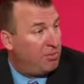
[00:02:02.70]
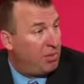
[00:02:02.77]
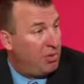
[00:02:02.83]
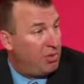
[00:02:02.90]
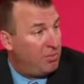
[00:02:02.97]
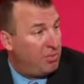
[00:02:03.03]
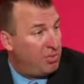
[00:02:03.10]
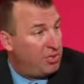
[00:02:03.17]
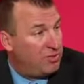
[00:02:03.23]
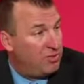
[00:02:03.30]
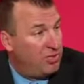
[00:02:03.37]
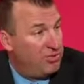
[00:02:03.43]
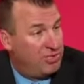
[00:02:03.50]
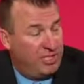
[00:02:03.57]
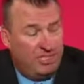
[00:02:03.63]
ball on a plus
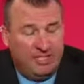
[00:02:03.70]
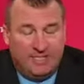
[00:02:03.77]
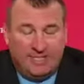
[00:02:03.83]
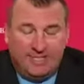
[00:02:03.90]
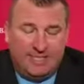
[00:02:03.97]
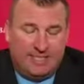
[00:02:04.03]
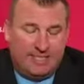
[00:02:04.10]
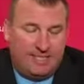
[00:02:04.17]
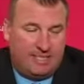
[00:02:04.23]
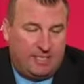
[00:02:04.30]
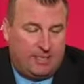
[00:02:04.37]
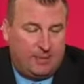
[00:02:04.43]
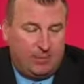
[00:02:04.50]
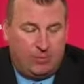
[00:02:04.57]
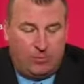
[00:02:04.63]
50. Uh,
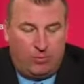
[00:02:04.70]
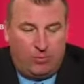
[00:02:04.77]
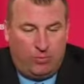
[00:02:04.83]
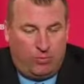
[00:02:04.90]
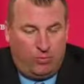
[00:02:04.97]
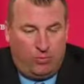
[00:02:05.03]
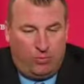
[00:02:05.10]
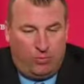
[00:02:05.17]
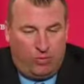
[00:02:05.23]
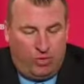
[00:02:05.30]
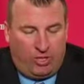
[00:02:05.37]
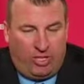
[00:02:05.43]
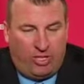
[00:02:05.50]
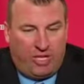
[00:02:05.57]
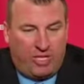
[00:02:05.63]

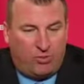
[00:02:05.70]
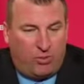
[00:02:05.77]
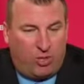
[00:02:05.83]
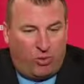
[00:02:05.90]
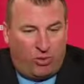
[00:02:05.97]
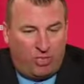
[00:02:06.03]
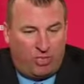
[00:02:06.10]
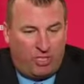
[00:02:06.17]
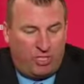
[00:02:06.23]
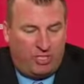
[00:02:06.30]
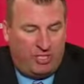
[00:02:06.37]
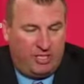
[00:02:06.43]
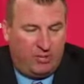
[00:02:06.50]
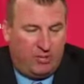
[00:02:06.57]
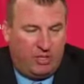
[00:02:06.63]
really liked where we were sitting,
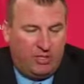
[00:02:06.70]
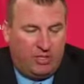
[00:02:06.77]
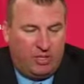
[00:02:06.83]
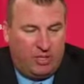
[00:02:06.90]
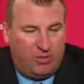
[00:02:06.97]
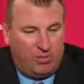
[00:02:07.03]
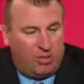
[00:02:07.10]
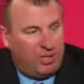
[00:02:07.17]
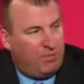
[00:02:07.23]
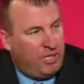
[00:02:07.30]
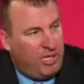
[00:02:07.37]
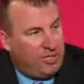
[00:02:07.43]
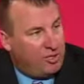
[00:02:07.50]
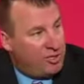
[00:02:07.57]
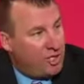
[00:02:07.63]
and then we played
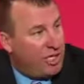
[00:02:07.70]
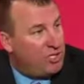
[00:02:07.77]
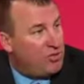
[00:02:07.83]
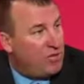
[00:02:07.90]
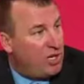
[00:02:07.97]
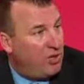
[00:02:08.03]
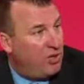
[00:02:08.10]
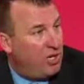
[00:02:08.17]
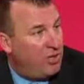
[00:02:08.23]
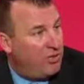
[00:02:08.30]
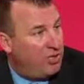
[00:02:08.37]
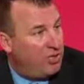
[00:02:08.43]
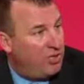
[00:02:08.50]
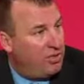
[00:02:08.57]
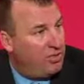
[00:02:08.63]
behind the chains right away
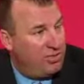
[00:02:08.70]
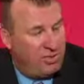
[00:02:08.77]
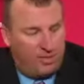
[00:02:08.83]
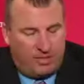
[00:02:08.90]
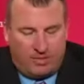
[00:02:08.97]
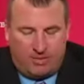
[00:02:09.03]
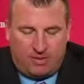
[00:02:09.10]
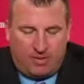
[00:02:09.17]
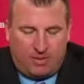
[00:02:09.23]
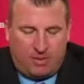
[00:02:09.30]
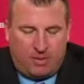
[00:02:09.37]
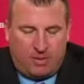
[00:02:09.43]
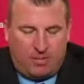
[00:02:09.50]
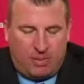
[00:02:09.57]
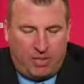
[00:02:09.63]
with a with
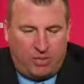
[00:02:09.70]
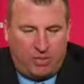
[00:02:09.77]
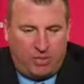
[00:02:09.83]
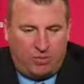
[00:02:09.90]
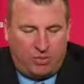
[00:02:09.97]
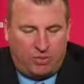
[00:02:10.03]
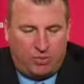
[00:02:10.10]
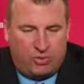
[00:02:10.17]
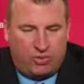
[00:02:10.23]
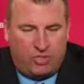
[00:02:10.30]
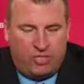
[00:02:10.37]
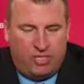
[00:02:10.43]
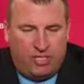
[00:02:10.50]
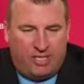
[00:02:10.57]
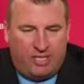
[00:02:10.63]
a, a penalty, which was
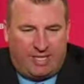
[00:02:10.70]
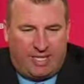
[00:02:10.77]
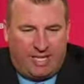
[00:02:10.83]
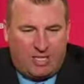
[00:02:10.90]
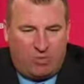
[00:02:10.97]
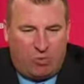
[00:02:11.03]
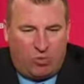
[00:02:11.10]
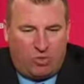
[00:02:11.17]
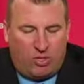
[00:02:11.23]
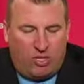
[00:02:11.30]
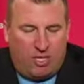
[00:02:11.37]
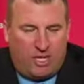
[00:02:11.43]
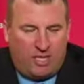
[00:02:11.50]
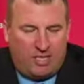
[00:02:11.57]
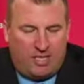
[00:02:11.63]
the case more than
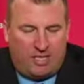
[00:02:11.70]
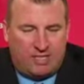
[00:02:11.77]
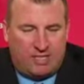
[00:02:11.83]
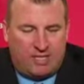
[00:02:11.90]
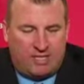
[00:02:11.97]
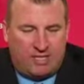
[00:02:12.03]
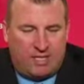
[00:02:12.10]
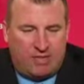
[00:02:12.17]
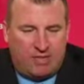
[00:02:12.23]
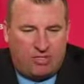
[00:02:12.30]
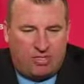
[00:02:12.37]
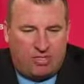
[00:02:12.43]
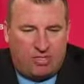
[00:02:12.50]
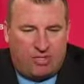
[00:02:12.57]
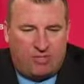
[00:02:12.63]
not. And that's that's
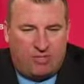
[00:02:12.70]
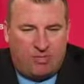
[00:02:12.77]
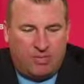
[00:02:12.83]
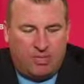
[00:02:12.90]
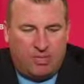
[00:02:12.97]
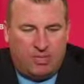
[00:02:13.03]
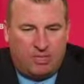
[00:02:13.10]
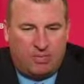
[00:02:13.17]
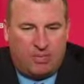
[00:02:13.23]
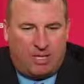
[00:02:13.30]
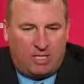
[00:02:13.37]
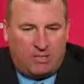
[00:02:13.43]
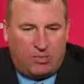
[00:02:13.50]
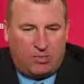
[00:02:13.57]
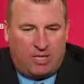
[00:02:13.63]
obviously a tough
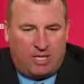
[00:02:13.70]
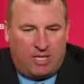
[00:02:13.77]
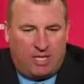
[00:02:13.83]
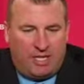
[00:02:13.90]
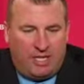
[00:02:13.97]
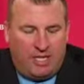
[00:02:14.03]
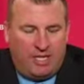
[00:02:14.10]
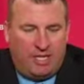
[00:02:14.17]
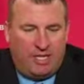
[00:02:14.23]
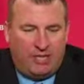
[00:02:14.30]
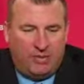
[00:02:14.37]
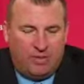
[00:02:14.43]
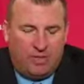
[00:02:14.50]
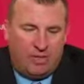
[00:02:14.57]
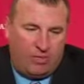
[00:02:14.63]
spot to put a guy in. And then
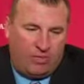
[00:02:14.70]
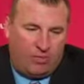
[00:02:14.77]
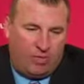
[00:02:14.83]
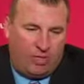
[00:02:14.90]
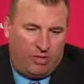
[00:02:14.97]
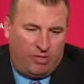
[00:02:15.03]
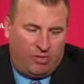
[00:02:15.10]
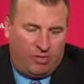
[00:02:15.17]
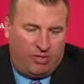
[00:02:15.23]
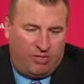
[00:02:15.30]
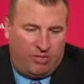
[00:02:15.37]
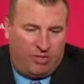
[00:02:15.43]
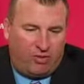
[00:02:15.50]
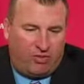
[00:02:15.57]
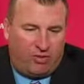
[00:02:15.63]
when the when the
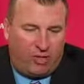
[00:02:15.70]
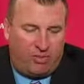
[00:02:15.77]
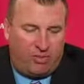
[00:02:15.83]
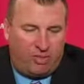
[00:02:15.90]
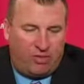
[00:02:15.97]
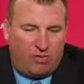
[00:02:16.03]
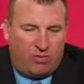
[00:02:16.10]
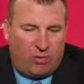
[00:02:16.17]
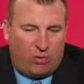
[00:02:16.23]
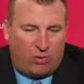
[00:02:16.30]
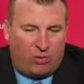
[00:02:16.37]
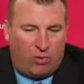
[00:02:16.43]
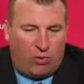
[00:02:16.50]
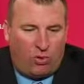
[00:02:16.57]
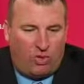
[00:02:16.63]
field flipped in the fourth
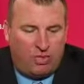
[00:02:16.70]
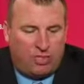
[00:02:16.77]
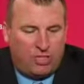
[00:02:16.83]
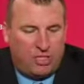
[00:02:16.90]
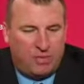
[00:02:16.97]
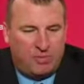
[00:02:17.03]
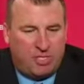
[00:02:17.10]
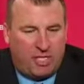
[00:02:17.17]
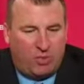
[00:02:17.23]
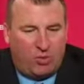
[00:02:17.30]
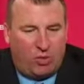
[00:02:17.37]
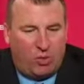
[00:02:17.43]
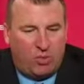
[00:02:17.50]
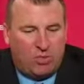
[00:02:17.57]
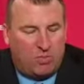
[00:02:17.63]
quarter, it just seems like
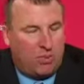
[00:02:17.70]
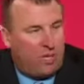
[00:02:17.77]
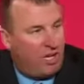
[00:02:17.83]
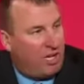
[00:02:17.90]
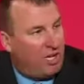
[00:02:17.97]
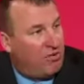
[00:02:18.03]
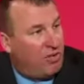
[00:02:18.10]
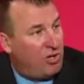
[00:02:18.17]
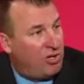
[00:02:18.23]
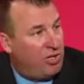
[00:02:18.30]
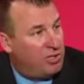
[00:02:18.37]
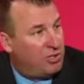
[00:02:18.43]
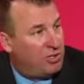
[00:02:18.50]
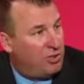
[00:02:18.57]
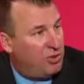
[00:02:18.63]
we're always playing out of our
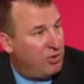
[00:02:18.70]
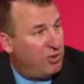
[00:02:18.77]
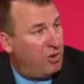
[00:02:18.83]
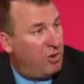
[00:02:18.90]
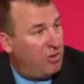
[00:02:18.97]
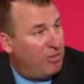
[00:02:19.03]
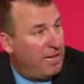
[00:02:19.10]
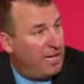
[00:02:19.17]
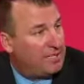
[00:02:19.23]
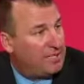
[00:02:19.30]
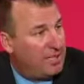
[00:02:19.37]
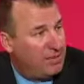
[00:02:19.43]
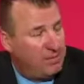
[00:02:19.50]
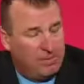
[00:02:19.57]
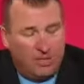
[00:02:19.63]
end zone or our
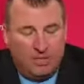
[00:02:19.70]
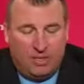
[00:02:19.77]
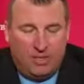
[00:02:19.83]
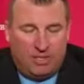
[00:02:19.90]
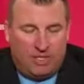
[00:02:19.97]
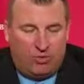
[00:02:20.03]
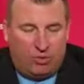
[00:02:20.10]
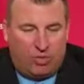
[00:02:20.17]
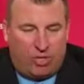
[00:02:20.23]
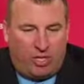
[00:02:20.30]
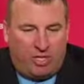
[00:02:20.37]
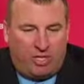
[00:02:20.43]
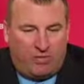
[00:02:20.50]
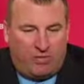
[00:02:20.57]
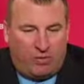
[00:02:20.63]
backed up and we're
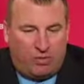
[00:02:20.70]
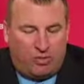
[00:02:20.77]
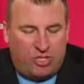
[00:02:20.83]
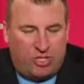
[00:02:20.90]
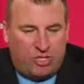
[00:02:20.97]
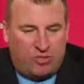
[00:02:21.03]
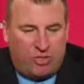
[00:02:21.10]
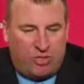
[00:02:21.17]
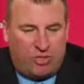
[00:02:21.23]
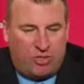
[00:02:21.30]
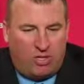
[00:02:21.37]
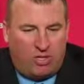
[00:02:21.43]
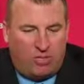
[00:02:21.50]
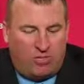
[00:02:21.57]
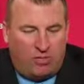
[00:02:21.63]
trying to get first downs by
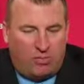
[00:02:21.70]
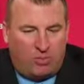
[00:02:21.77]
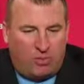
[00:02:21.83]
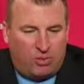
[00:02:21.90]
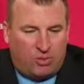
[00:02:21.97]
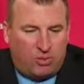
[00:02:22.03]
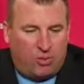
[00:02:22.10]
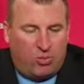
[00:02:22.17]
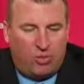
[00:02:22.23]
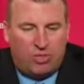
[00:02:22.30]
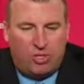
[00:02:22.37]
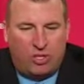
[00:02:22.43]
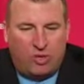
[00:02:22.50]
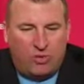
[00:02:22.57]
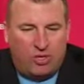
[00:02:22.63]
running the football. So it
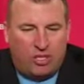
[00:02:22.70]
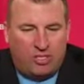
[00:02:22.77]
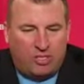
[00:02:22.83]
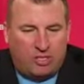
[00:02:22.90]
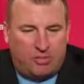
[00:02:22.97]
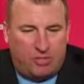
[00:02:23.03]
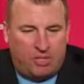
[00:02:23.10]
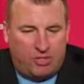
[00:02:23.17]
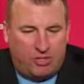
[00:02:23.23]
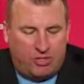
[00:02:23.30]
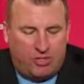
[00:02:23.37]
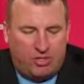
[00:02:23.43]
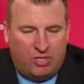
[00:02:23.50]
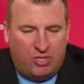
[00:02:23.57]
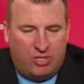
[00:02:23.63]
wasn't a realistic
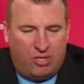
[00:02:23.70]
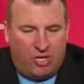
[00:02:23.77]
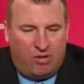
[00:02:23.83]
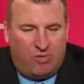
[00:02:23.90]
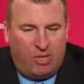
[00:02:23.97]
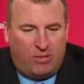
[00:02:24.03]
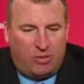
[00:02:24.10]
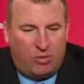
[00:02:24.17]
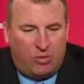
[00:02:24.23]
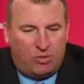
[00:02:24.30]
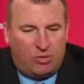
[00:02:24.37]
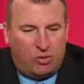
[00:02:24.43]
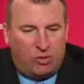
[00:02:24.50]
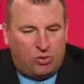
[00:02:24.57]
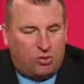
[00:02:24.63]
picture of maybe
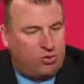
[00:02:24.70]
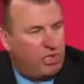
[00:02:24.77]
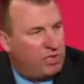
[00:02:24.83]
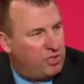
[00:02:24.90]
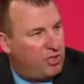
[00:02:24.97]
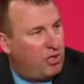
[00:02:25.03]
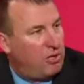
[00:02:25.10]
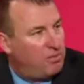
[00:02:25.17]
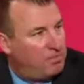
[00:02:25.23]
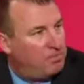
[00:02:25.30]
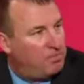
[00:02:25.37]
what Joel's strengths are.